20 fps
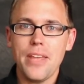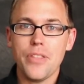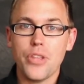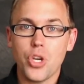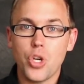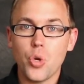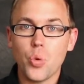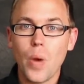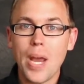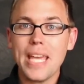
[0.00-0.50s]

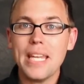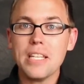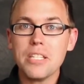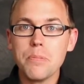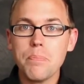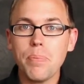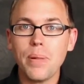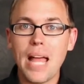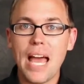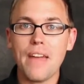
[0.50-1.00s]
the
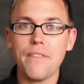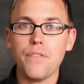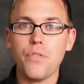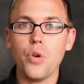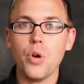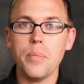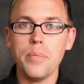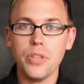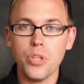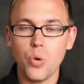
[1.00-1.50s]
greatest
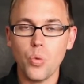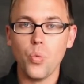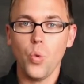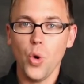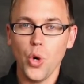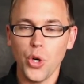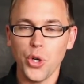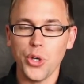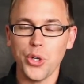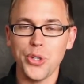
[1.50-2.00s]
platform in the
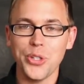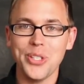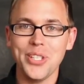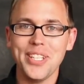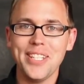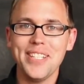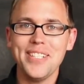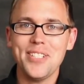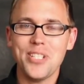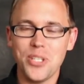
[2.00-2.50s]

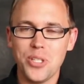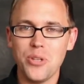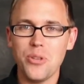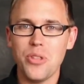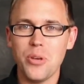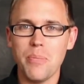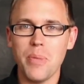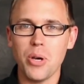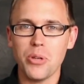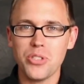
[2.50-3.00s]
world to
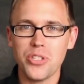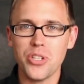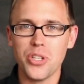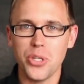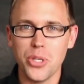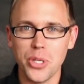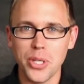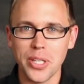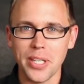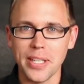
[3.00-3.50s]
do the
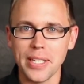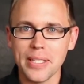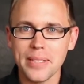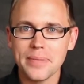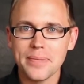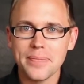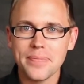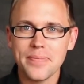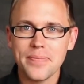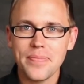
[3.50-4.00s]
most good.
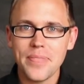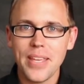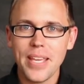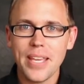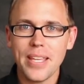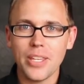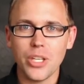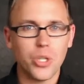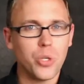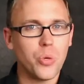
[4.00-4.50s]

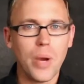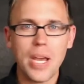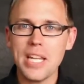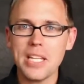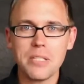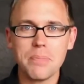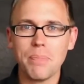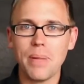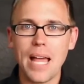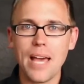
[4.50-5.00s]
The
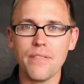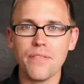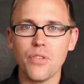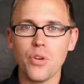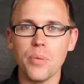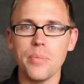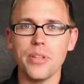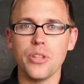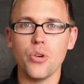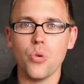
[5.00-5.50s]
greatest
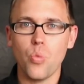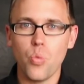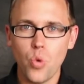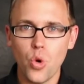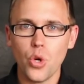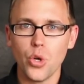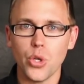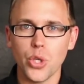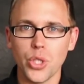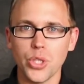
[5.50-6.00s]
platform in the
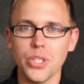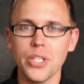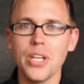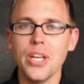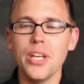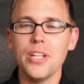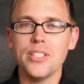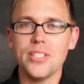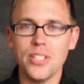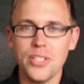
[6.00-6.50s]
world
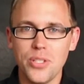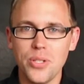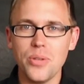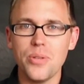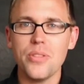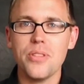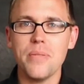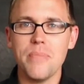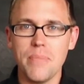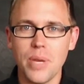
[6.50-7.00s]
to
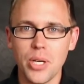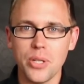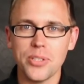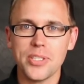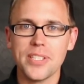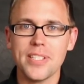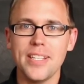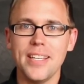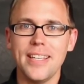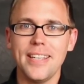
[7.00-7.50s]
do the
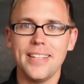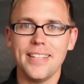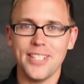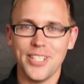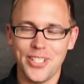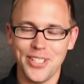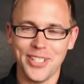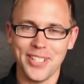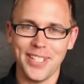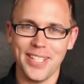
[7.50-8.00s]
most
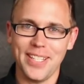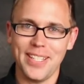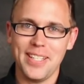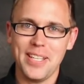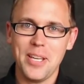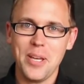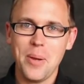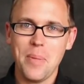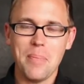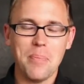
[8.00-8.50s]
good.
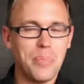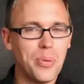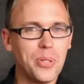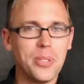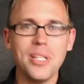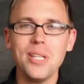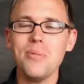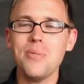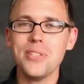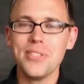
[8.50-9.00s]

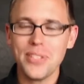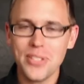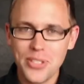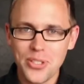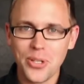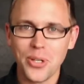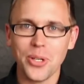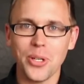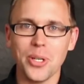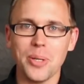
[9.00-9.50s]
Bully was a
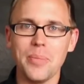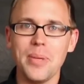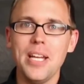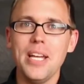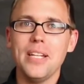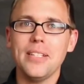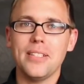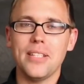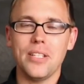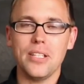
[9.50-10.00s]
term
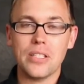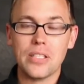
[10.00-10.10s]
to